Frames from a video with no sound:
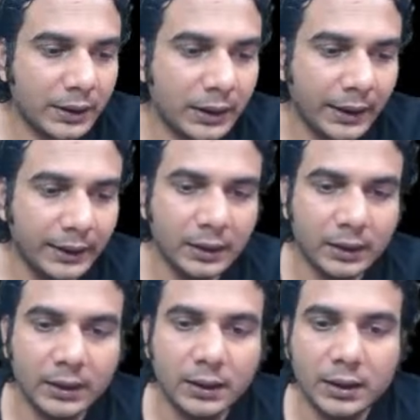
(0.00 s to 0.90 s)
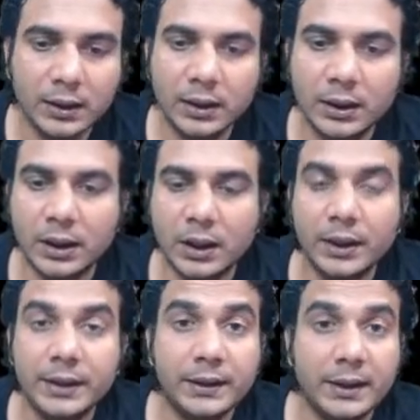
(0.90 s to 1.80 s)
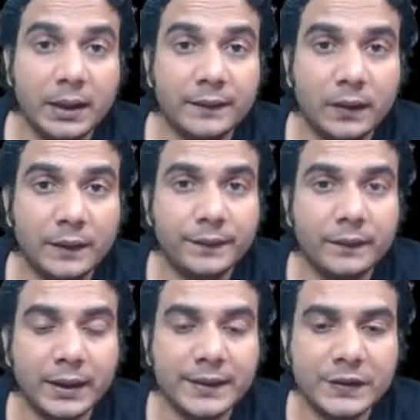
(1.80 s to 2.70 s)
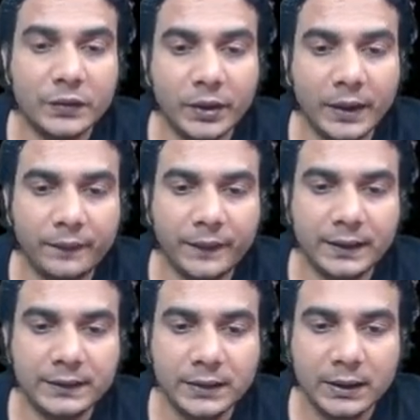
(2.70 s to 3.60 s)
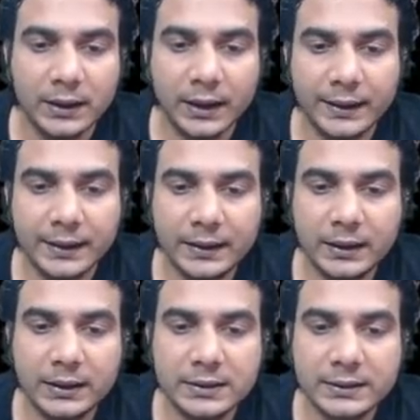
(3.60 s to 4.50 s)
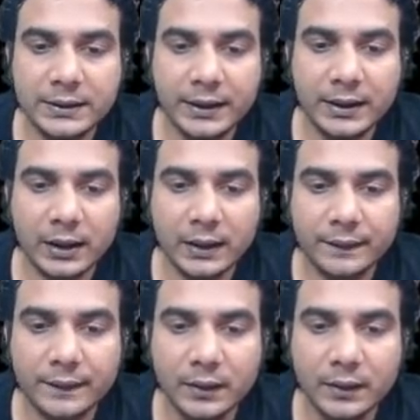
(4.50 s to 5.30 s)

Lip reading: line in the graph of y is equal to fx, and it cuts the graph